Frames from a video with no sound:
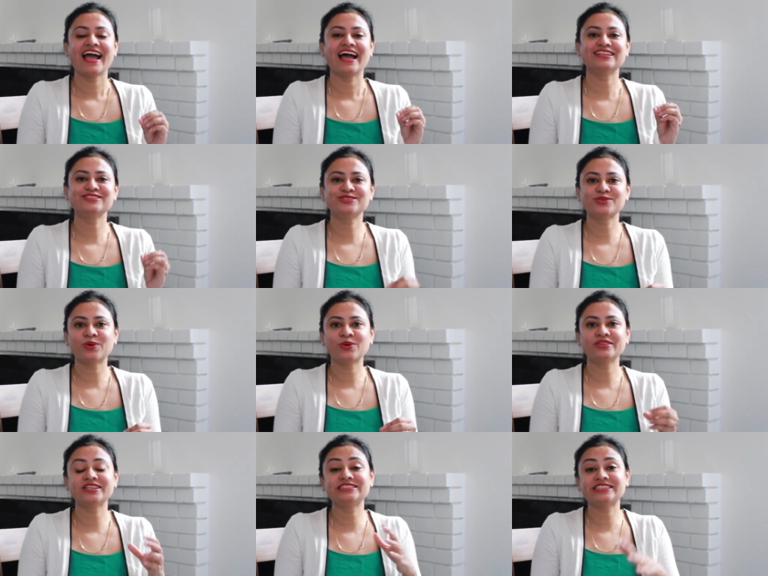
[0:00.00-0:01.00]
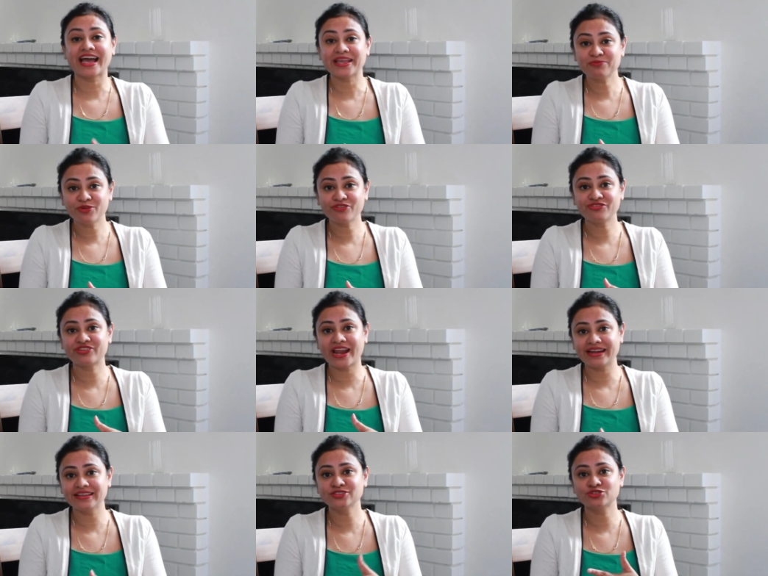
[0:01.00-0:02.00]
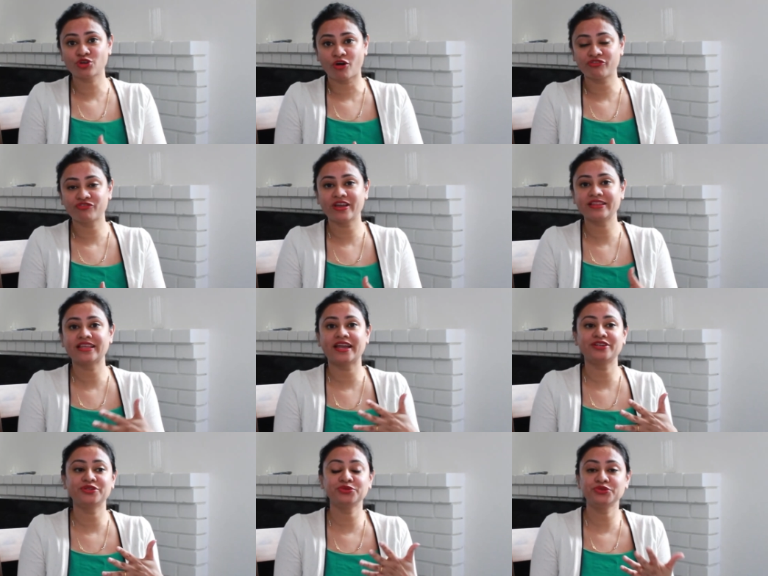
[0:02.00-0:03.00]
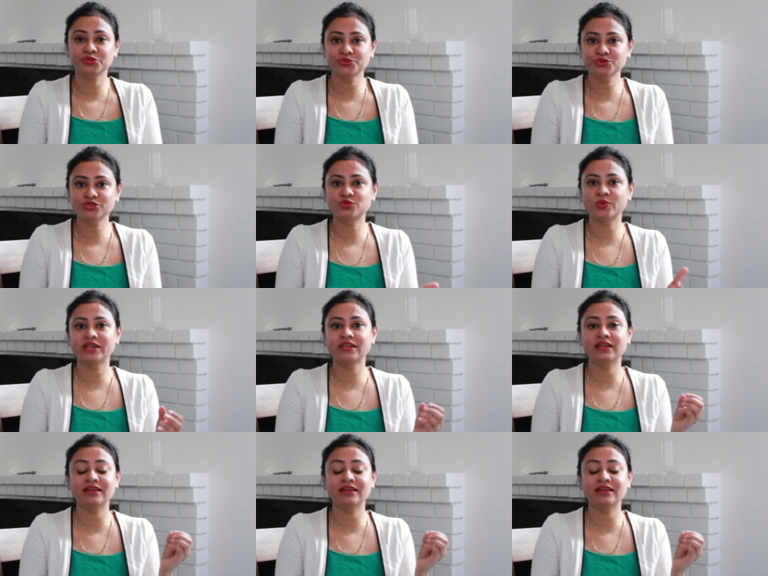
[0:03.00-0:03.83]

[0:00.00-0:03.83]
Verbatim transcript: And so the type of writing software that you use will